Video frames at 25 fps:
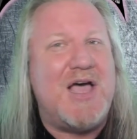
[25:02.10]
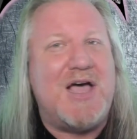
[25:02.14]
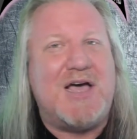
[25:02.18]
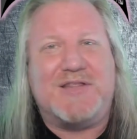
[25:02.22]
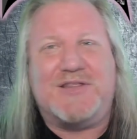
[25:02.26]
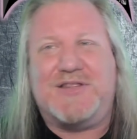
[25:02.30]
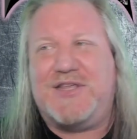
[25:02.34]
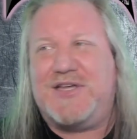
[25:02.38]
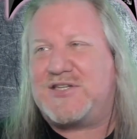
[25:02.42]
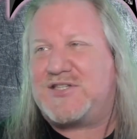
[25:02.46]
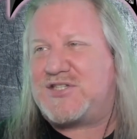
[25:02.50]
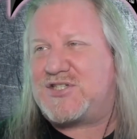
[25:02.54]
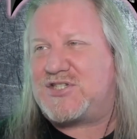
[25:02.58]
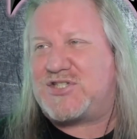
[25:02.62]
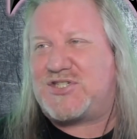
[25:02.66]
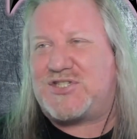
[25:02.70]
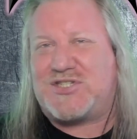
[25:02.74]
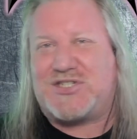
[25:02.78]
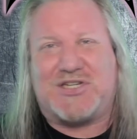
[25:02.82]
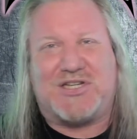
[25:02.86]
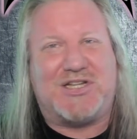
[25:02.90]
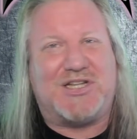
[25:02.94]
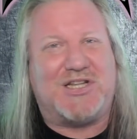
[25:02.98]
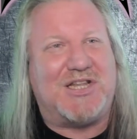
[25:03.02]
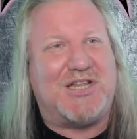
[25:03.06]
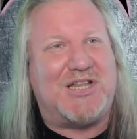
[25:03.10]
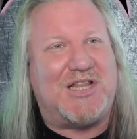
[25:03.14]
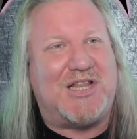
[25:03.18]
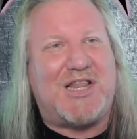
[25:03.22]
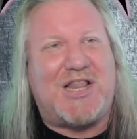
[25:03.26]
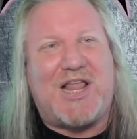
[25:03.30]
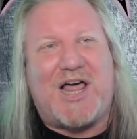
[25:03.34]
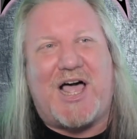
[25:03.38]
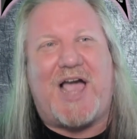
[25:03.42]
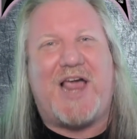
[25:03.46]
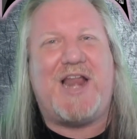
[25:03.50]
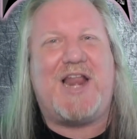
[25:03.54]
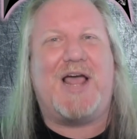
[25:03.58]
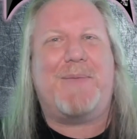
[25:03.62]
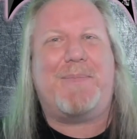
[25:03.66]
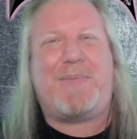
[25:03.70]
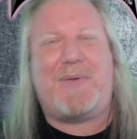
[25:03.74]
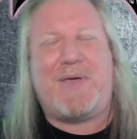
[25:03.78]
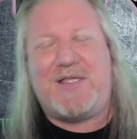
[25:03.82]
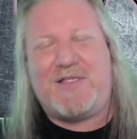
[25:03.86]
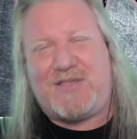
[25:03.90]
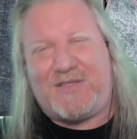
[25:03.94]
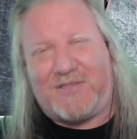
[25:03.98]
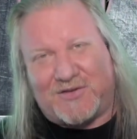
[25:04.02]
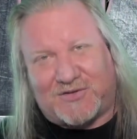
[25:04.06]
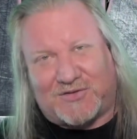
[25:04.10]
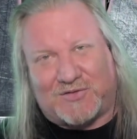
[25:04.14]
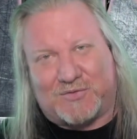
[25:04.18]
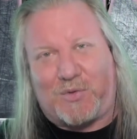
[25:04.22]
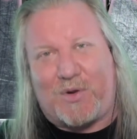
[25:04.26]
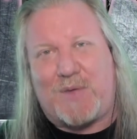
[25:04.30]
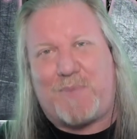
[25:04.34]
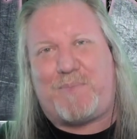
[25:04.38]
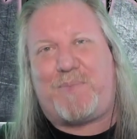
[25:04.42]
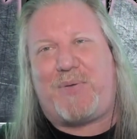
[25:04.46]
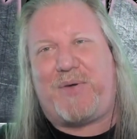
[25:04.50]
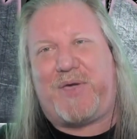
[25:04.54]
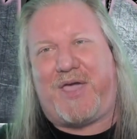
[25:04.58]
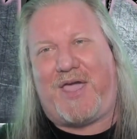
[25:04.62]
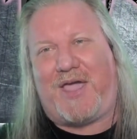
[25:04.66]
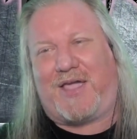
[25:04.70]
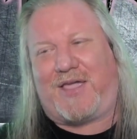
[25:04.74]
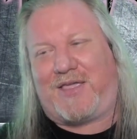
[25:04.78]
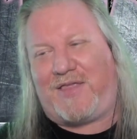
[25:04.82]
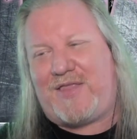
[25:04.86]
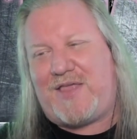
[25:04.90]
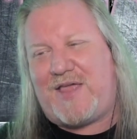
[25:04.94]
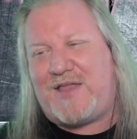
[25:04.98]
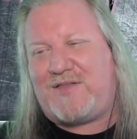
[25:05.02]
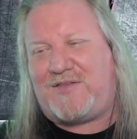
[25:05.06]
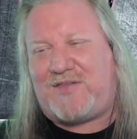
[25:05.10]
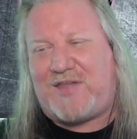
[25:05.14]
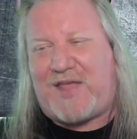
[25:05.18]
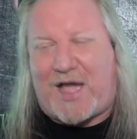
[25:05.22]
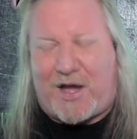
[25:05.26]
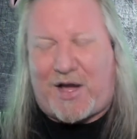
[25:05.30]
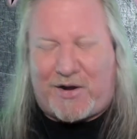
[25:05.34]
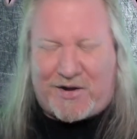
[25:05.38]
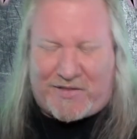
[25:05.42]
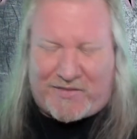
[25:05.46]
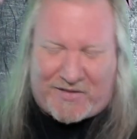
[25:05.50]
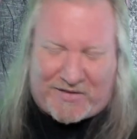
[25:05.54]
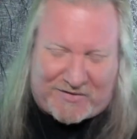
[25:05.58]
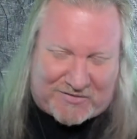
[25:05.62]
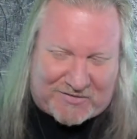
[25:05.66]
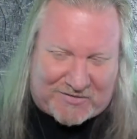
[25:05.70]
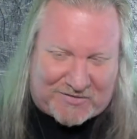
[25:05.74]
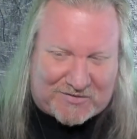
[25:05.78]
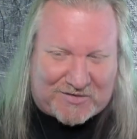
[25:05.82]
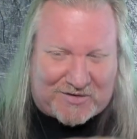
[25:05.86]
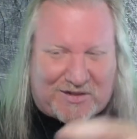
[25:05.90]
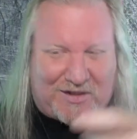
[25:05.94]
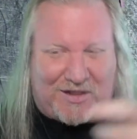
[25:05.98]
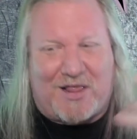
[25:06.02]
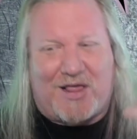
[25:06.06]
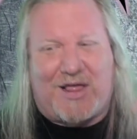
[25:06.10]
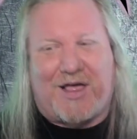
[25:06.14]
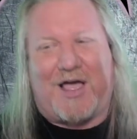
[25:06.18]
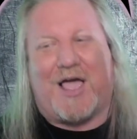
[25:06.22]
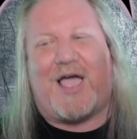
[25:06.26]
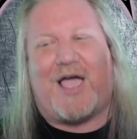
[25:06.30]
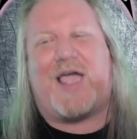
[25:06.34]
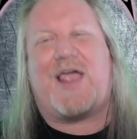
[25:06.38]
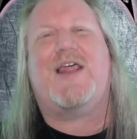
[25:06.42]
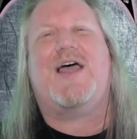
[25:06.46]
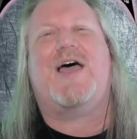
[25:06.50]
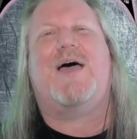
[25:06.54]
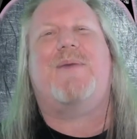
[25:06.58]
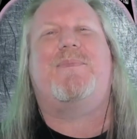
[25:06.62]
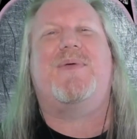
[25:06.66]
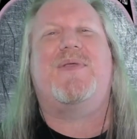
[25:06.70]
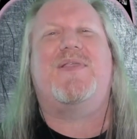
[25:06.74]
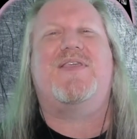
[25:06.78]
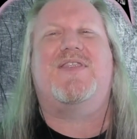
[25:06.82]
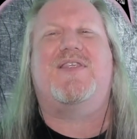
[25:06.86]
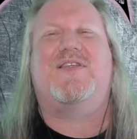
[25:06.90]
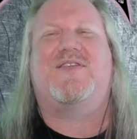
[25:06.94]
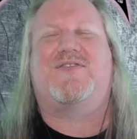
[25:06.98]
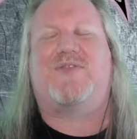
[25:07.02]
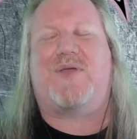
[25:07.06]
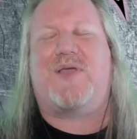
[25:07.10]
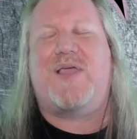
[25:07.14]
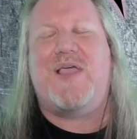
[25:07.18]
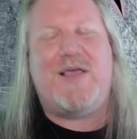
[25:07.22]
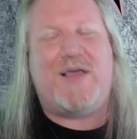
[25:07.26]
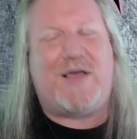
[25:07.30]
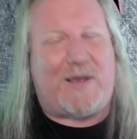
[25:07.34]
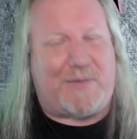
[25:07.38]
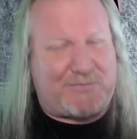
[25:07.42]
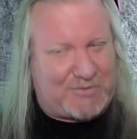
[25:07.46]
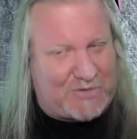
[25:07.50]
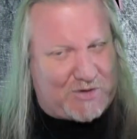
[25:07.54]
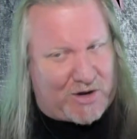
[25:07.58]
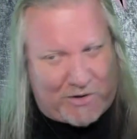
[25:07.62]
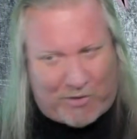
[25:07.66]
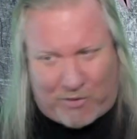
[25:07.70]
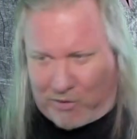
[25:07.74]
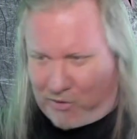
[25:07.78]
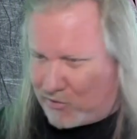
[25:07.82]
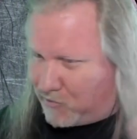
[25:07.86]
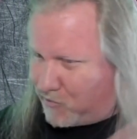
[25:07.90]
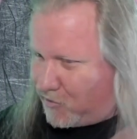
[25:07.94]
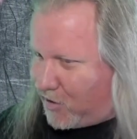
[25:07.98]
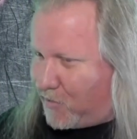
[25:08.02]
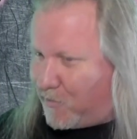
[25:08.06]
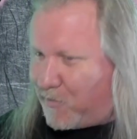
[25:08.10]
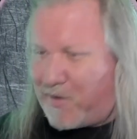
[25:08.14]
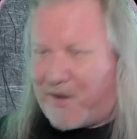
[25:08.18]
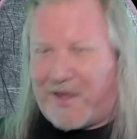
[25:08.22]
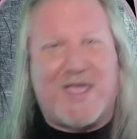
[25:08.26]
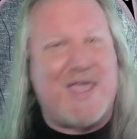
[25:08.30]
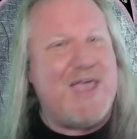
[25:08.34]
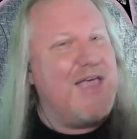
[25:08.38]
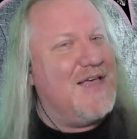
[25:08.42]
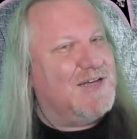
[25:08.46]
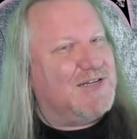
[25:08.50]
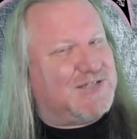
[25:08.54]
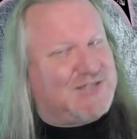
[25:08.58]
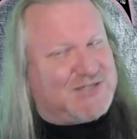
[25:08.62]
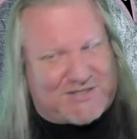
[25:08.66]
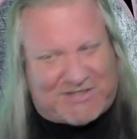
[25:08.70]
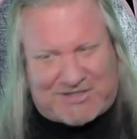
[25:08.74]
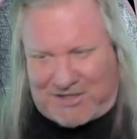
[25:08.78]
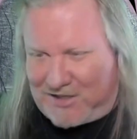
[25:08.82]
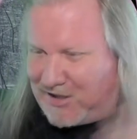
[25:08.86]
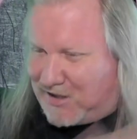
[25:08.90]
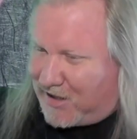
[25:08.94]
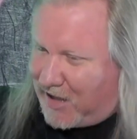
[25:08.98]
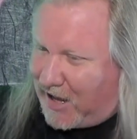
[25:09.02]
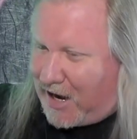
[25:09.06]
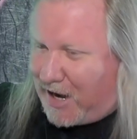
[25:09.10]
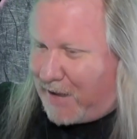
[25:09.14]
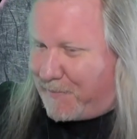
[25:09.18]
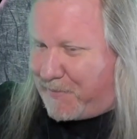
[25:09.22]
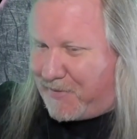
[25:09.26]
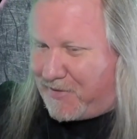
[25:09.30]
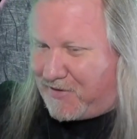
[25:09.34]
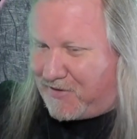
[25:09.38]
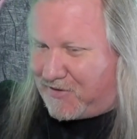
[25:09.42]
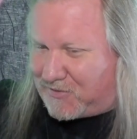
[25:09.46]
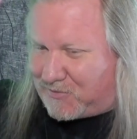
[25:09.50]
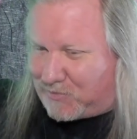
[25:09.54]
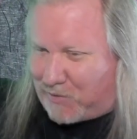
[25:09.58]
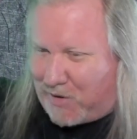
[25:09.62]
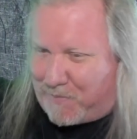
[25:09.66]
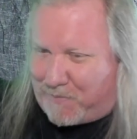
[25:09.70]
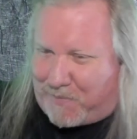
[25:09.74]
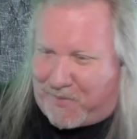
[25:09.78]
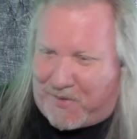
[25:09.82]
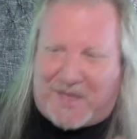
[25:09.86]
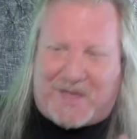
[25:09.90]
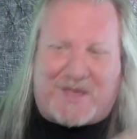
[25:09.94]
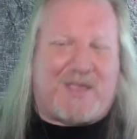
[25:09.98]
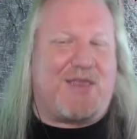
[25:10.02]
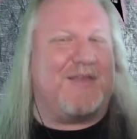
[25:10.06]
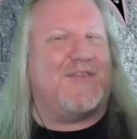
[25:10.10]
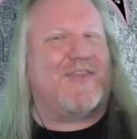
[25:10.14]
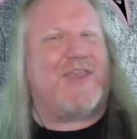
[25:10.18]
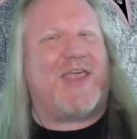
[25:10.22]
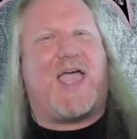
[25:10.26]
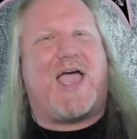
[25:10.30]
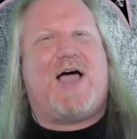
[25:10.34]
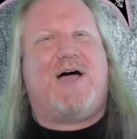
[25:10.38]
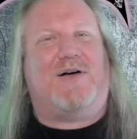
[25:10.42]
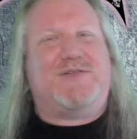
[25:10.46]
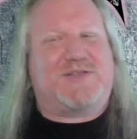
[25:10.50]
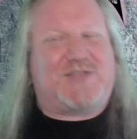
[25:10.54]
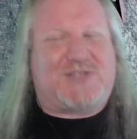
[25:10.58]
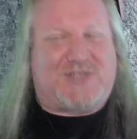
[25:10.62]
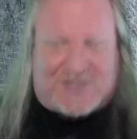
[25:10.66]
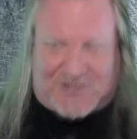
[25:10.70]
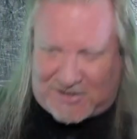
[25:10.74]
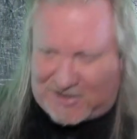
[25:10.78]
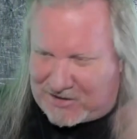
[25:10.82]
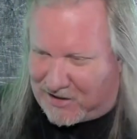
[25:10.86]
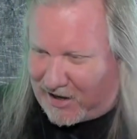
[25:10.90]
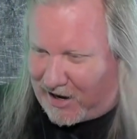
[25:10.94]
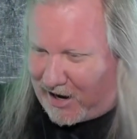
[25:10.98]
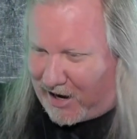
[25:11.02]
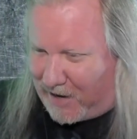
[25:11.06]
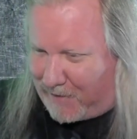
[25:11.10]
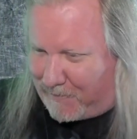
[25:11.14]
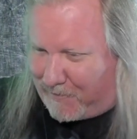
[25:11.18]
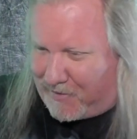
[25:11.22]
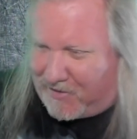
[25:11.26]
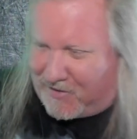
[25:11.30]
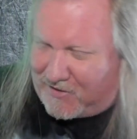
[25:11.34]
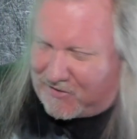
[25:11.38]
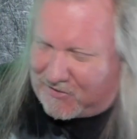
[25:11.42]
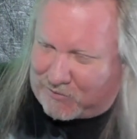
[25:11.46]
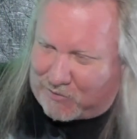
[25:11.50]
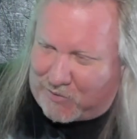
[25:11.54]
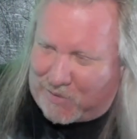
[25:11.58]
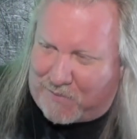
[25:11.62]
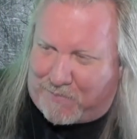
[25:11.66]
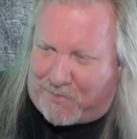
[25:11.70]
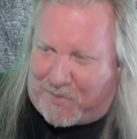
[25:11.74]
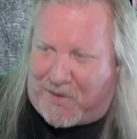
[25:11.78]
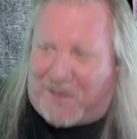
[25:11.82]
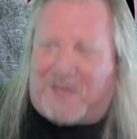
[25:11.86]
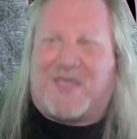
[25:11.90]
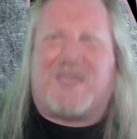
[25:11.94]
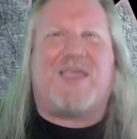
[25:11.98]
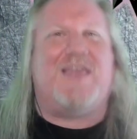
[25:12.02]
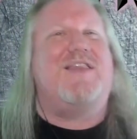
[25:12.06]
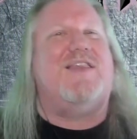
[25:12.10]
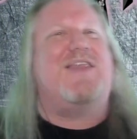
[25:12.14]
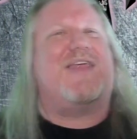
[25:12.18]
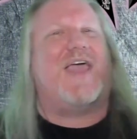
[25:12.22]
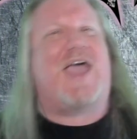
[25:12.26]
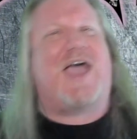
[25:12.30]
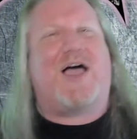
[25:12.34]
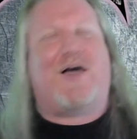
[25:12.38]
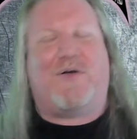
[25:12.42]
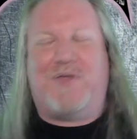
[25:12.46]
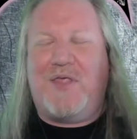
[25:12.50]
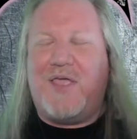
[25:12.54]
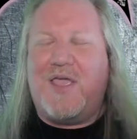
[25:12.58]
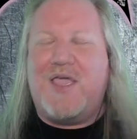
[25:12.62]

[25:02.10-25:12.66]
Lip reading: The slide up into the sweep pick and then down and then slide up into the sweep. I'm sorry, going the wrong way. Slide up into the sweep pick and down. Slide up into the sweep pick and down.